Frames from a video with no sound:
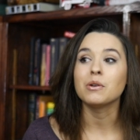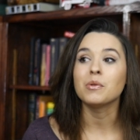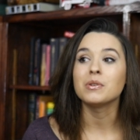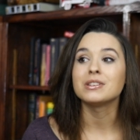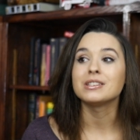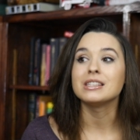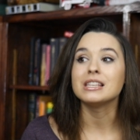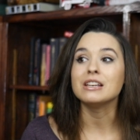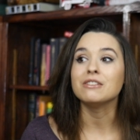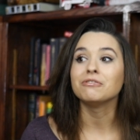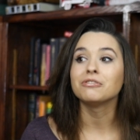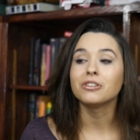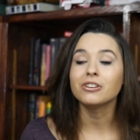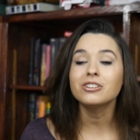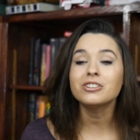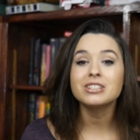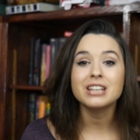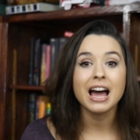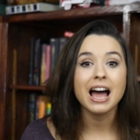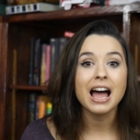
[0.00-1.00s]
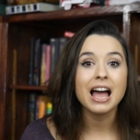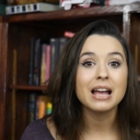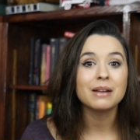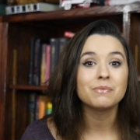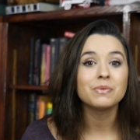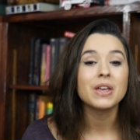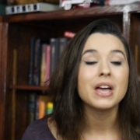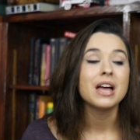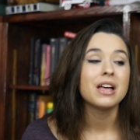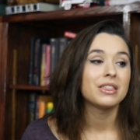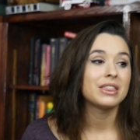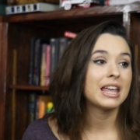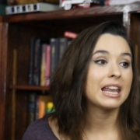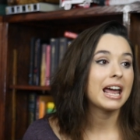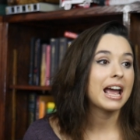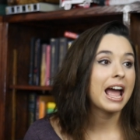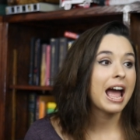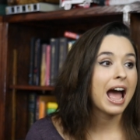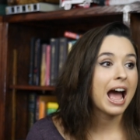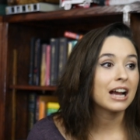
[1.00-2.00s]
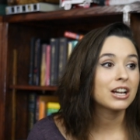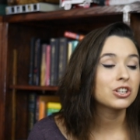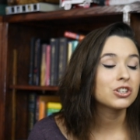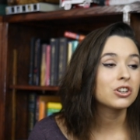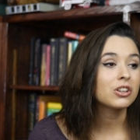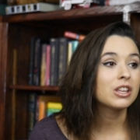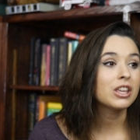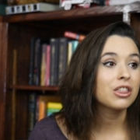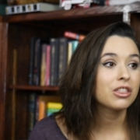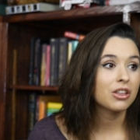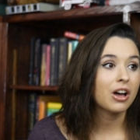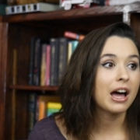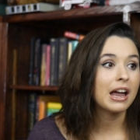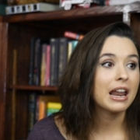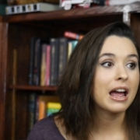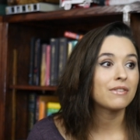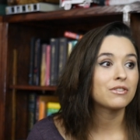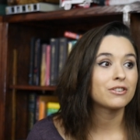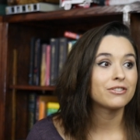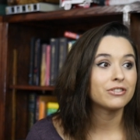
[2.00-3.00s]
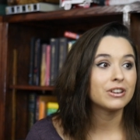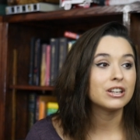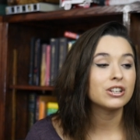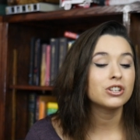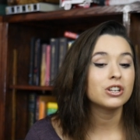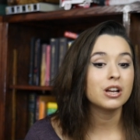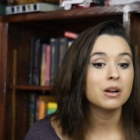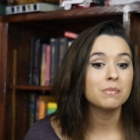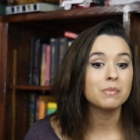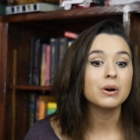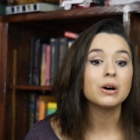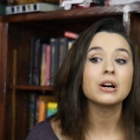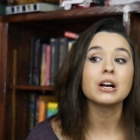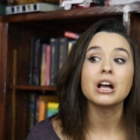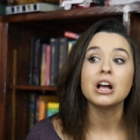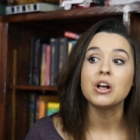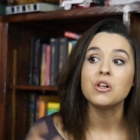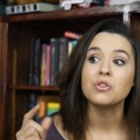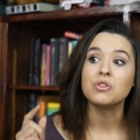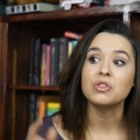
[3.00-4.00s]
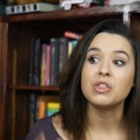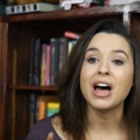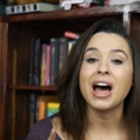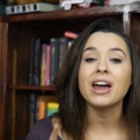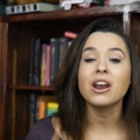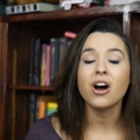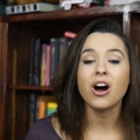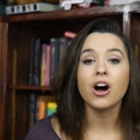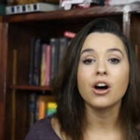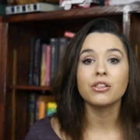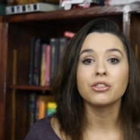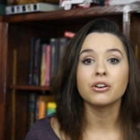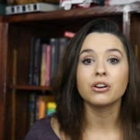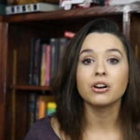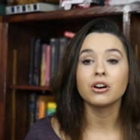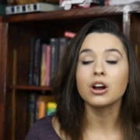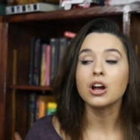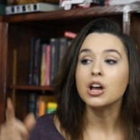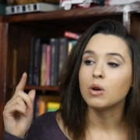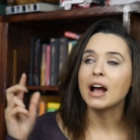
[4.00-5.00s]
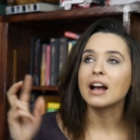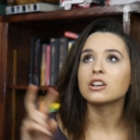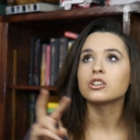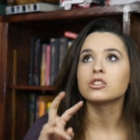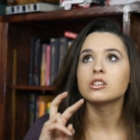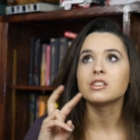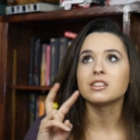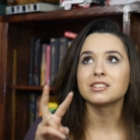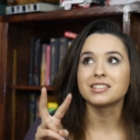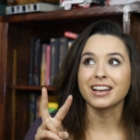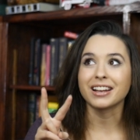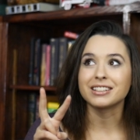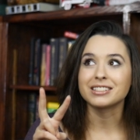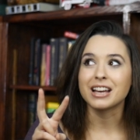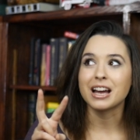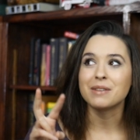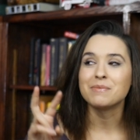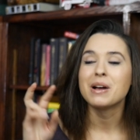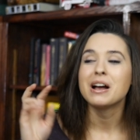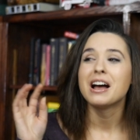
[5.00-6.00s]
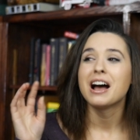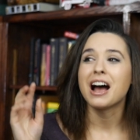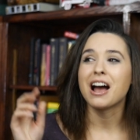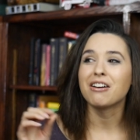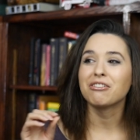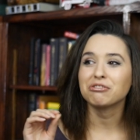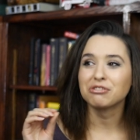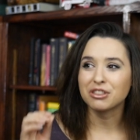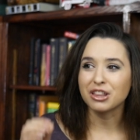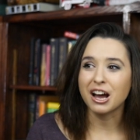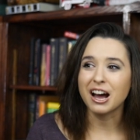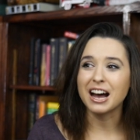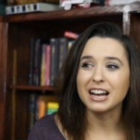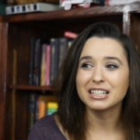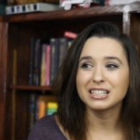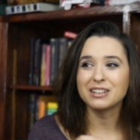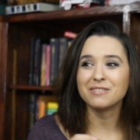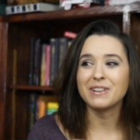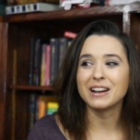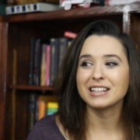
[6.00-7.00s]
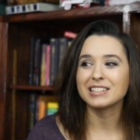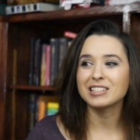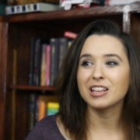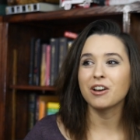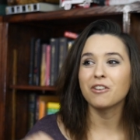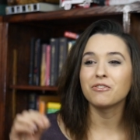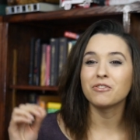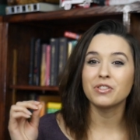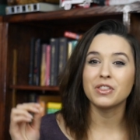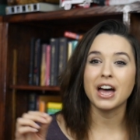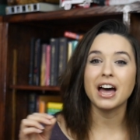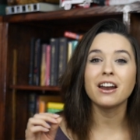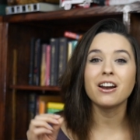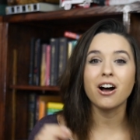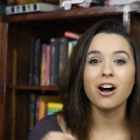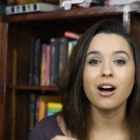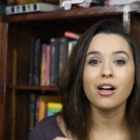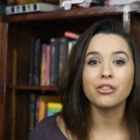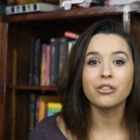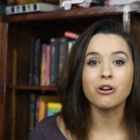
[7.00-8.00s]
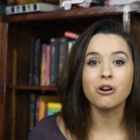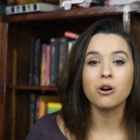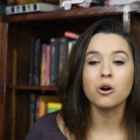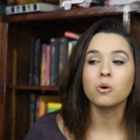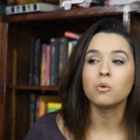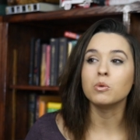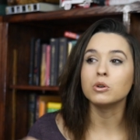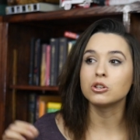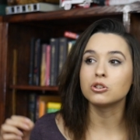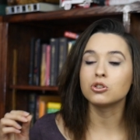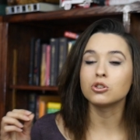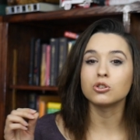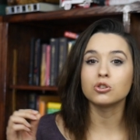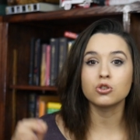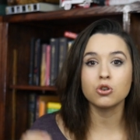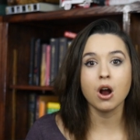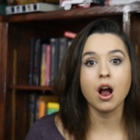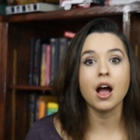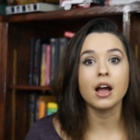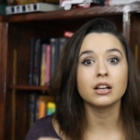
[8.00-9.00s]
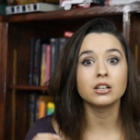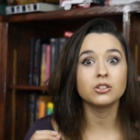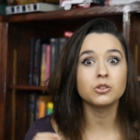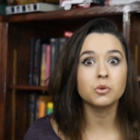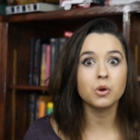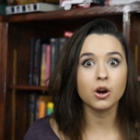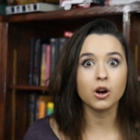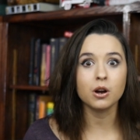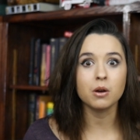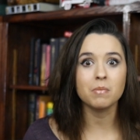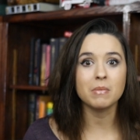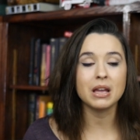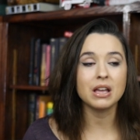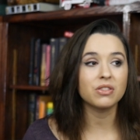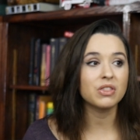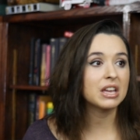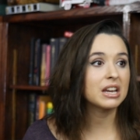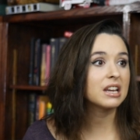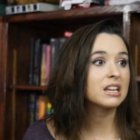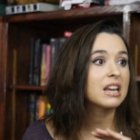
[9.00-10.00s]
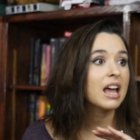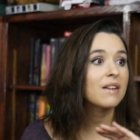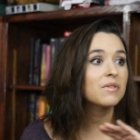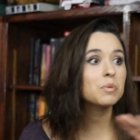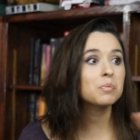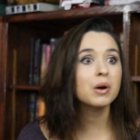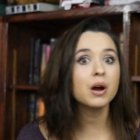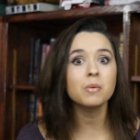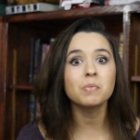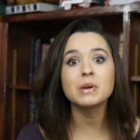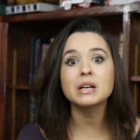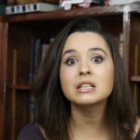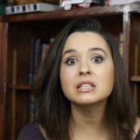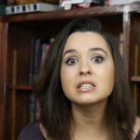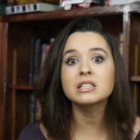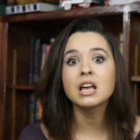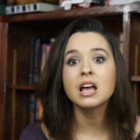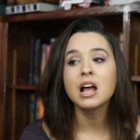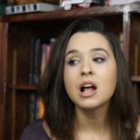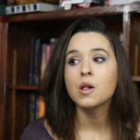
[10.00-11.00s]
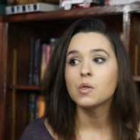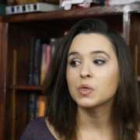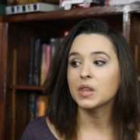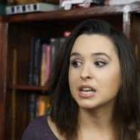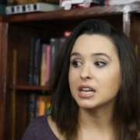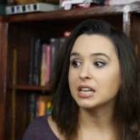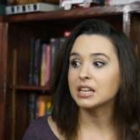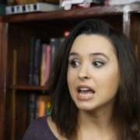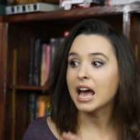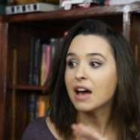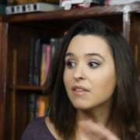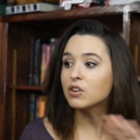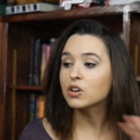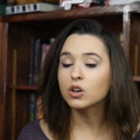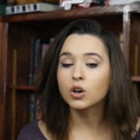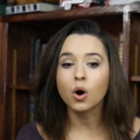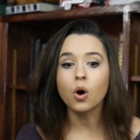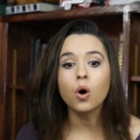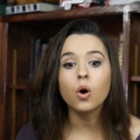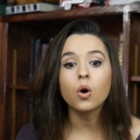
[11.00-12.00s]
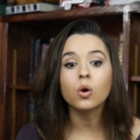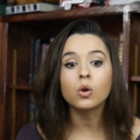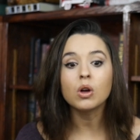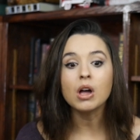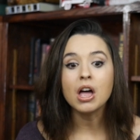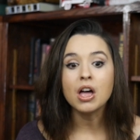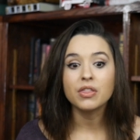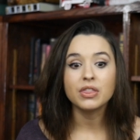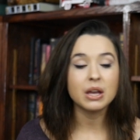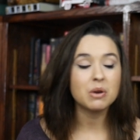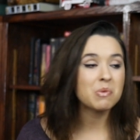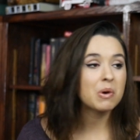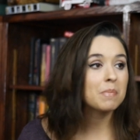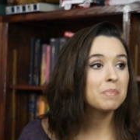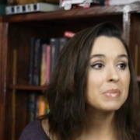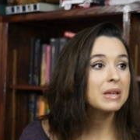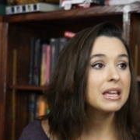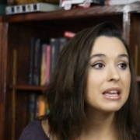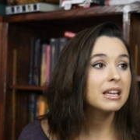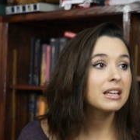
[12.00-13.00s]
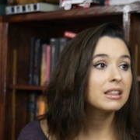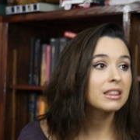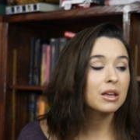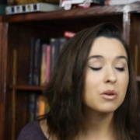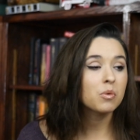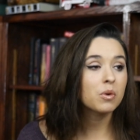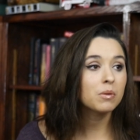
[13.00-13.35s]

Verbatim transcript: it was the first time that I actually thought after finishing a book, that author, actually the second time, I've thought to myself, that author was just trying to hurt me. They didn't have a purpose, they didn't have a goal, they weren't